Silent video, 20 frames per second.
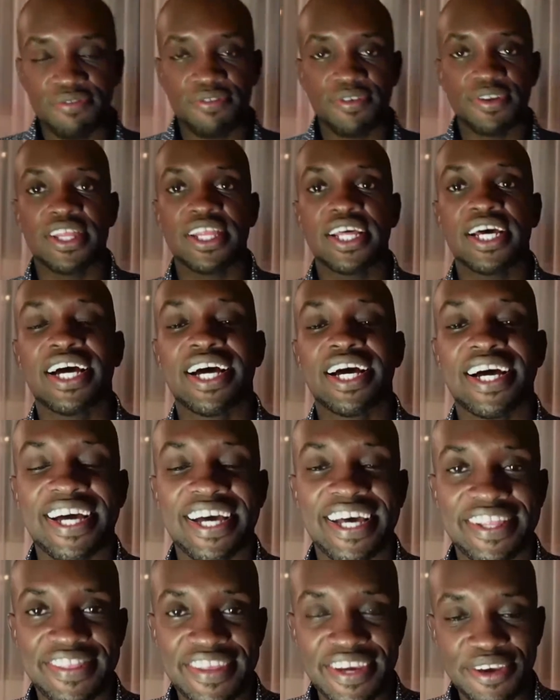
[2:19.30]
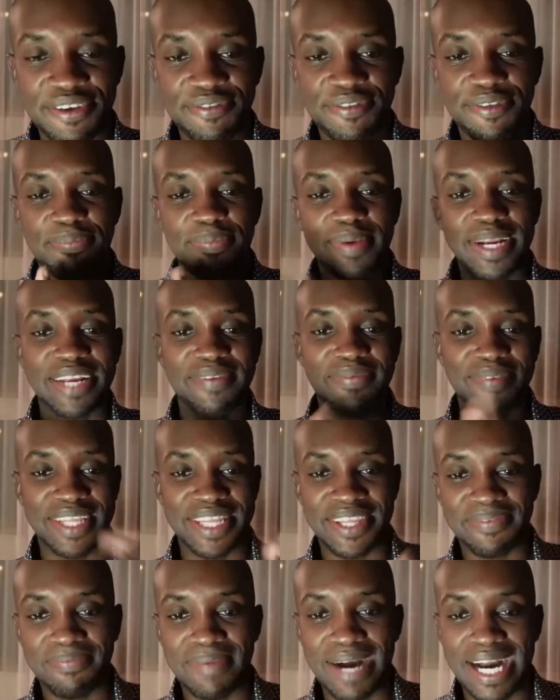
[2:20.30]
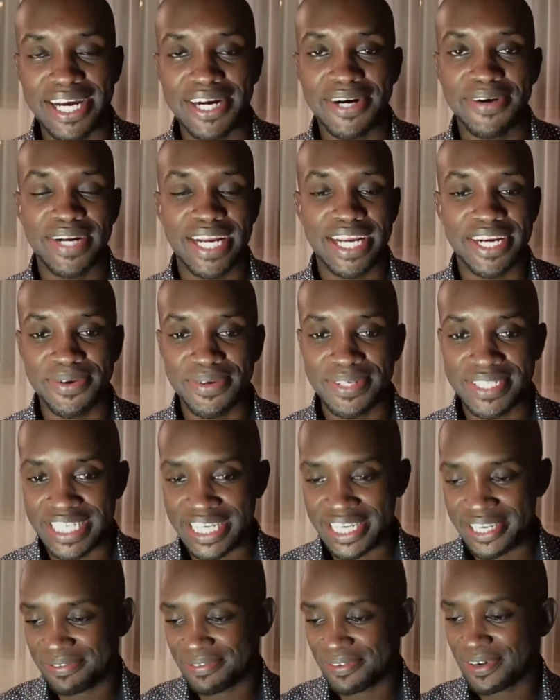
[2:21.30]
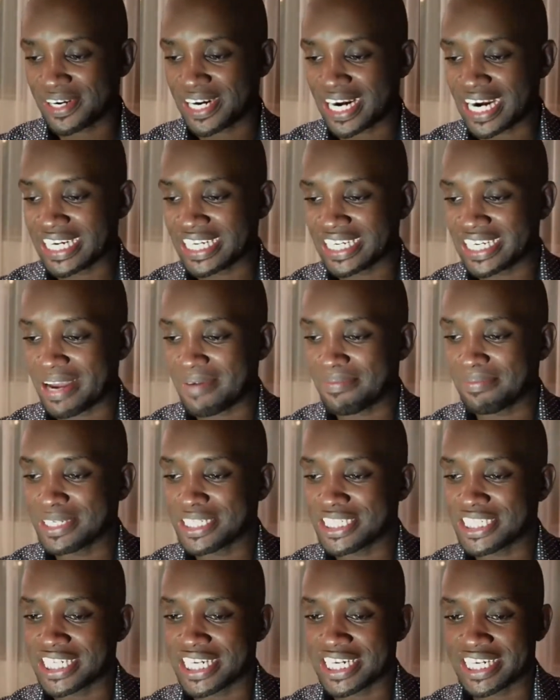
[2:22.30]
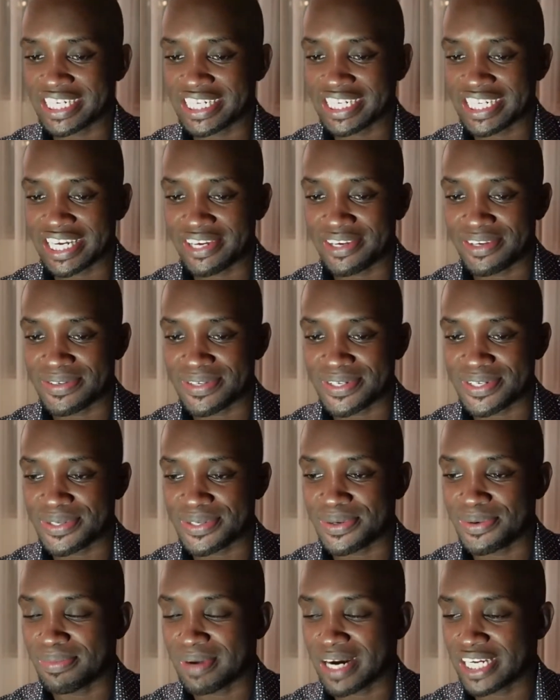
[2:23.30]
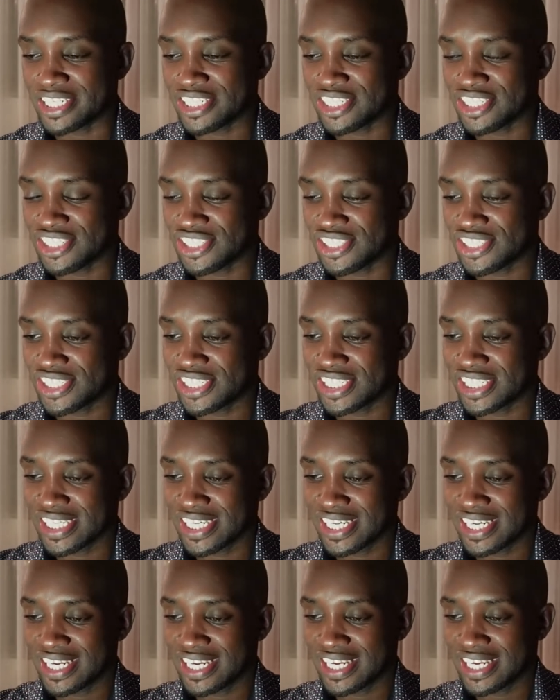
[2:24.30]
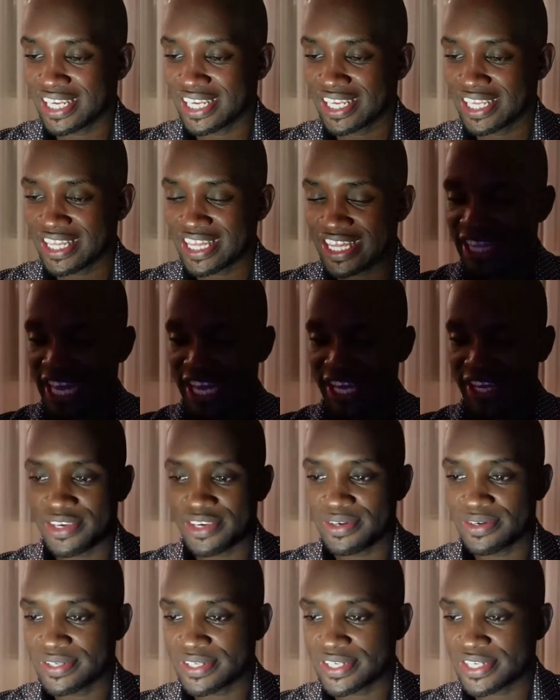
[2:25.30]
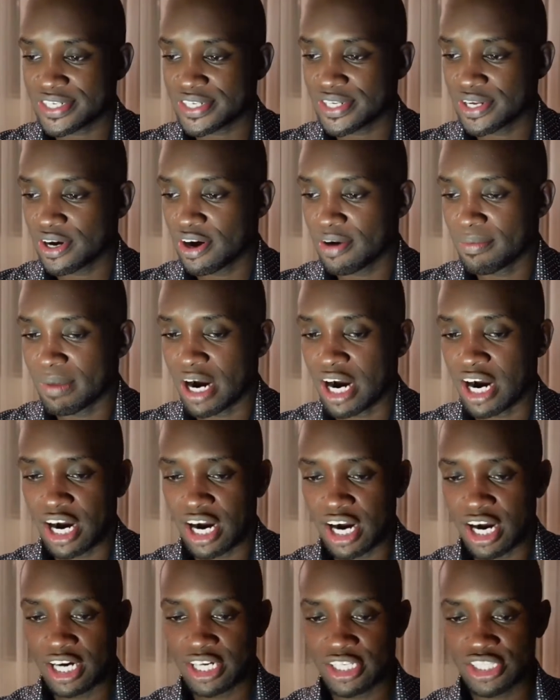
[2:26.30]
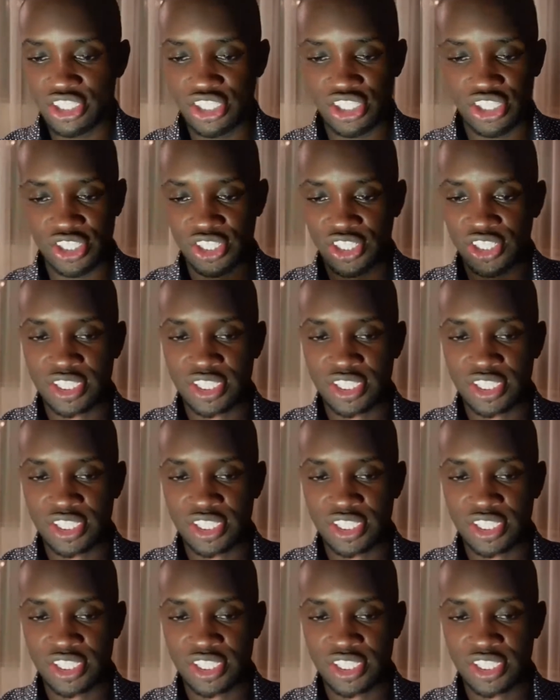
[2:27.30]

for playing me in the background. I don't take it for granted. I appreciate it. Thank you so much. Thank you so much.